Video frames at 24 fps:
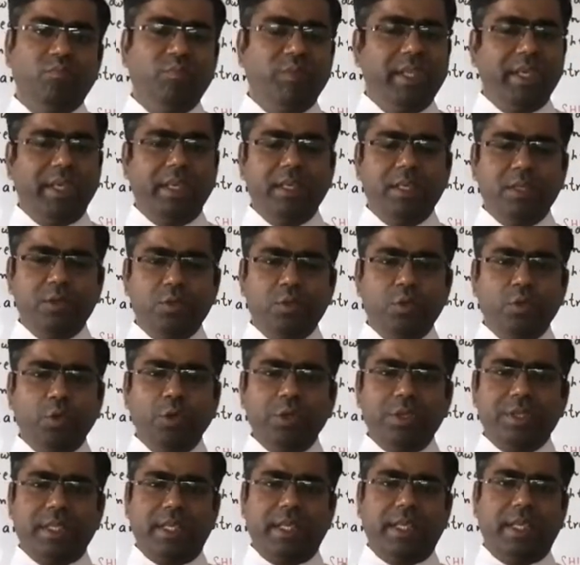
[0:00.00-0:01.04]
there is
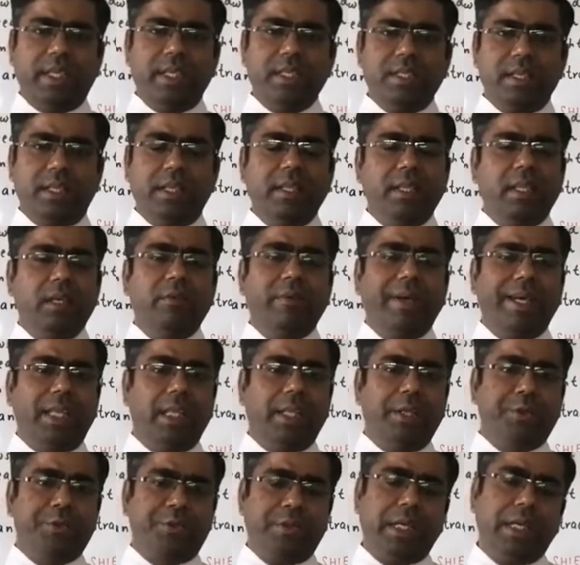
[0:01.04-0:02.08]
no change in the
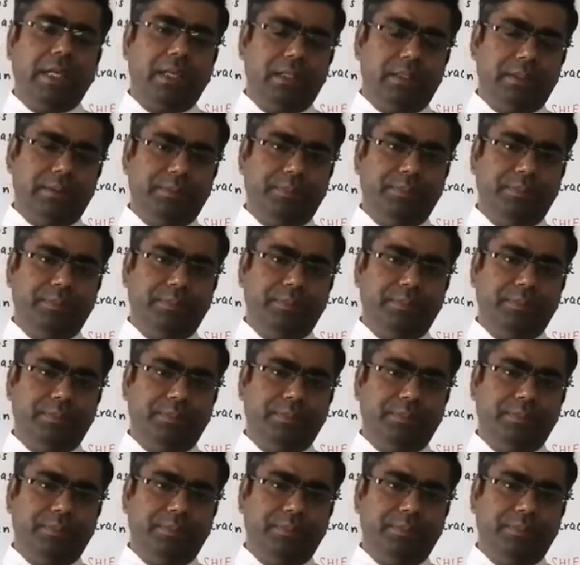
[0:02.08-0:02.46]
valence shell.